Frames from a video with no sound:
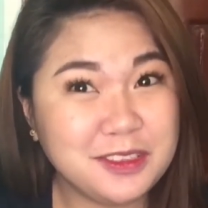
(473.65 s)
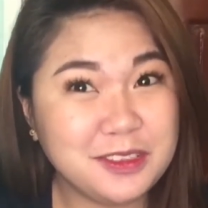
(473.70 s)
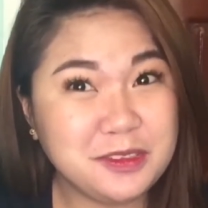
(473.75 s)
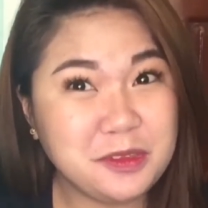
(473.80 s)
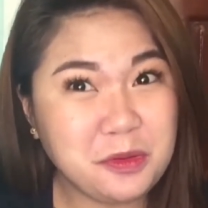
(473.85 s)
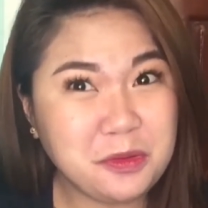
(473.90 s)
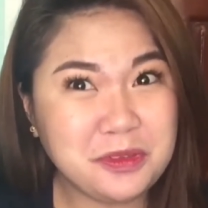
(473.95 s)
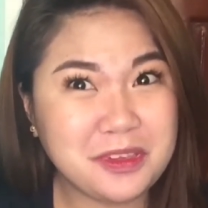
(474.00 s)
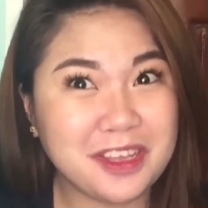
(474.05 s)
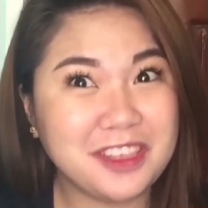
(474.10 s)
you
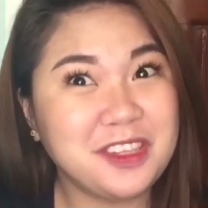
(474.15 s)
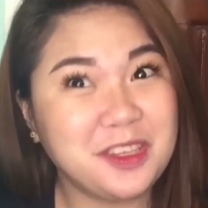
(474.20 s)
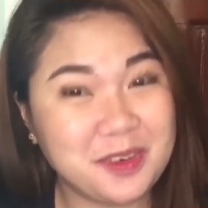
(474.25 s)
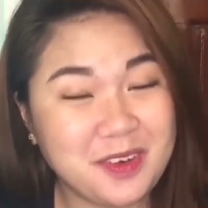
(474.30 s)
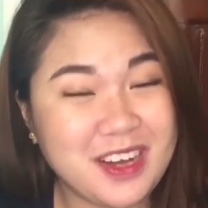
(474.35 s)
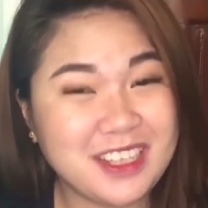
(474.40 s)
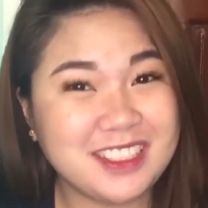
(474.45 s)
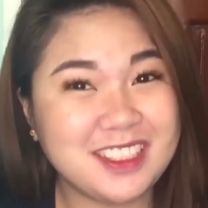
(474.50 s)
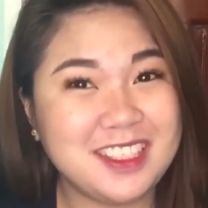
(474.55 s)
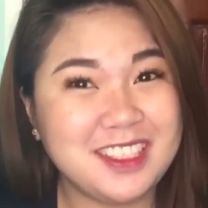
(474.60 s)
know na, the
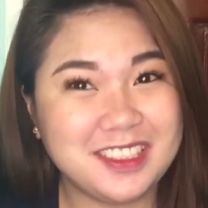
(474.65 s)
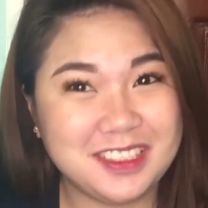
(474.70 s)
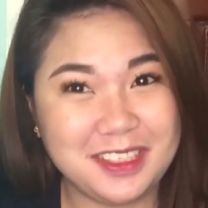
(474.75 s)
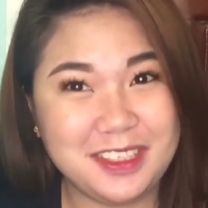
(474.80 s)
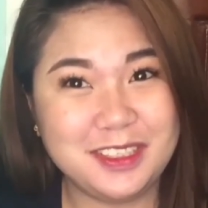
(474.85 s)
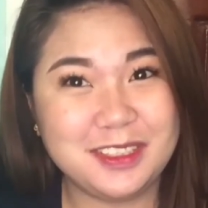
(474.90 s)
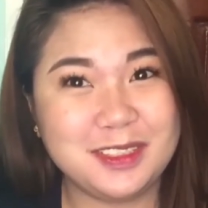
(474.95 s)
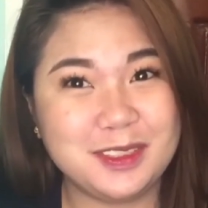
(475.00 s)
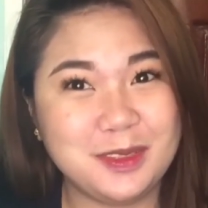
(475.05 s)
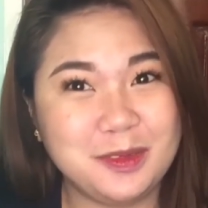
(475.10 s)
rest is
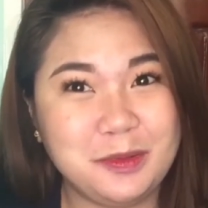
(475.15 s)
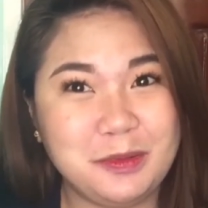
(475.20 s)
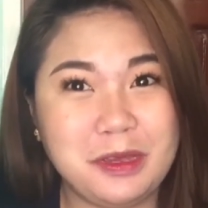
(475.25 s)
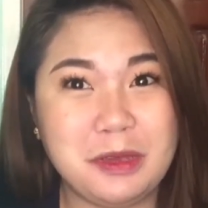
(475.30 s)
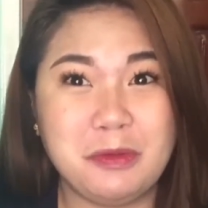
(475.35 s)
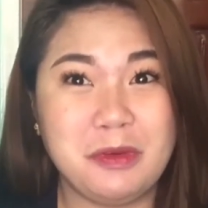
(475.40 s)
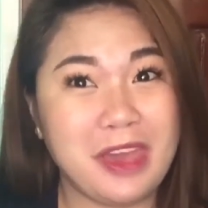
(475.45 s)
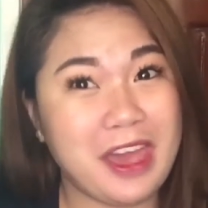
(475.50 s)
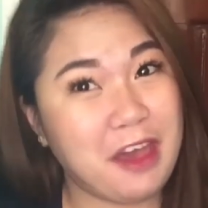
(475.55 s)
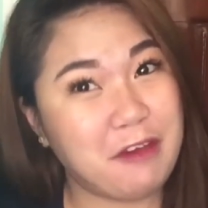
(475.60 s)

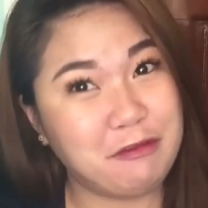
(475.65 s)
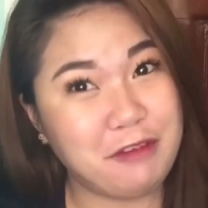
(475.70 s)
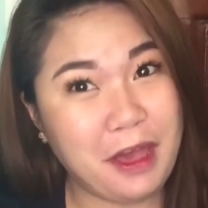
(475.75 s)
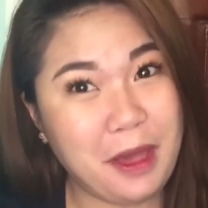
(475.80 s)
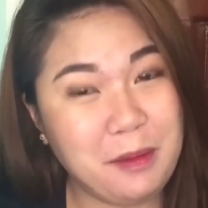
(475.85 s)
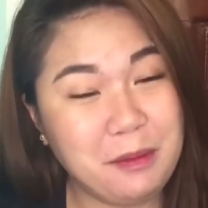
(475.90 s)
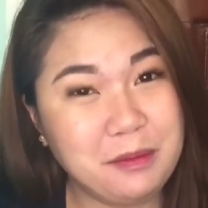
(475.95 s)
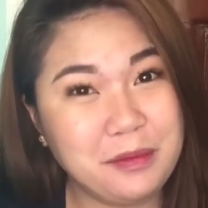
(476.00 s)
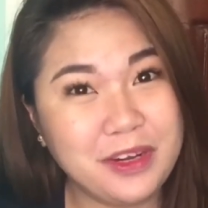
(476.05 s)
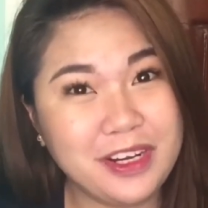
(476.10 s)
history. We have
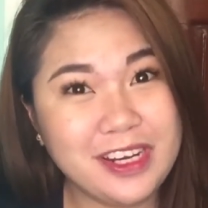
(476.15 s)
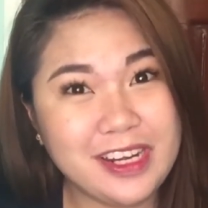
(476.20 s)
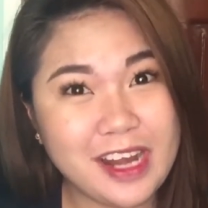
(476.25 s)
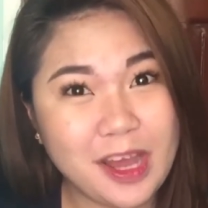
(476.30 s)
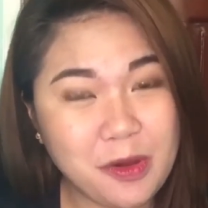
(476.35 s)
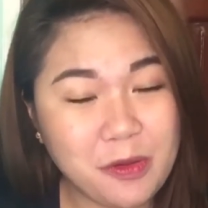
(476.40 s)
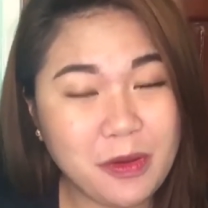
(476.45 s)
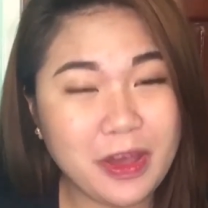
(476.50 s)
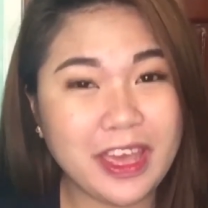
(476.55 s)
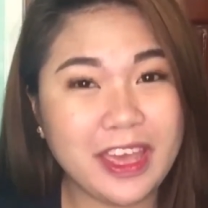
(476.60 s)
Amber
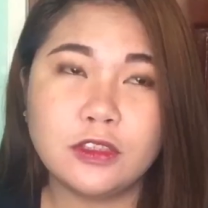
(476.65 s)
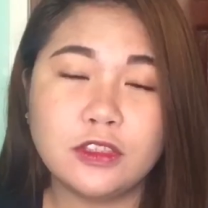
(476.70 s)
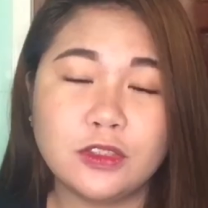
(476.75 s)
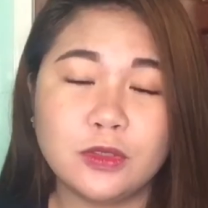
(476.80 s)
now.